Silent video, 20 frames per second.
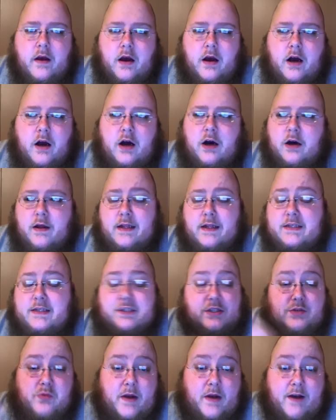Uh, that's
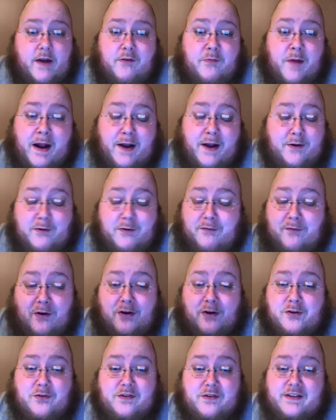just what everybody
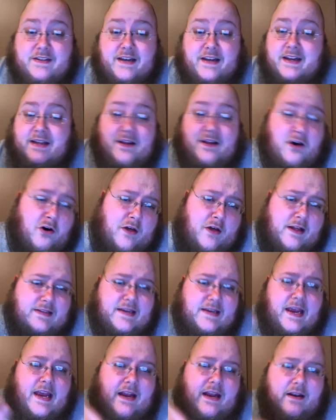referred to as it. Oh,
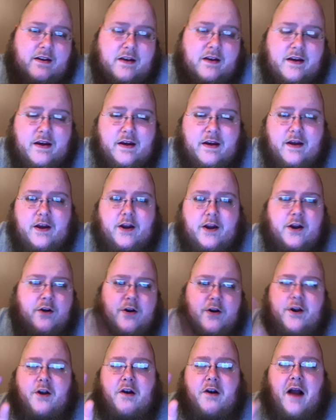that's heat.
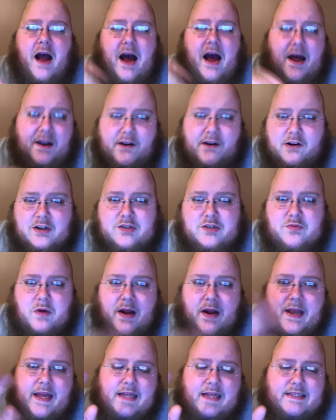You're, you're hot and you're
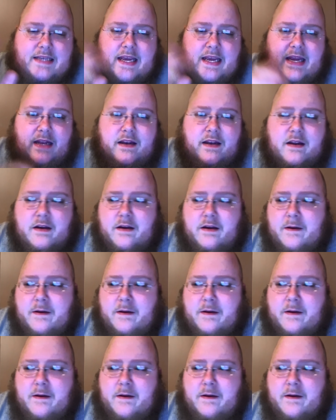sweaty. That's heat.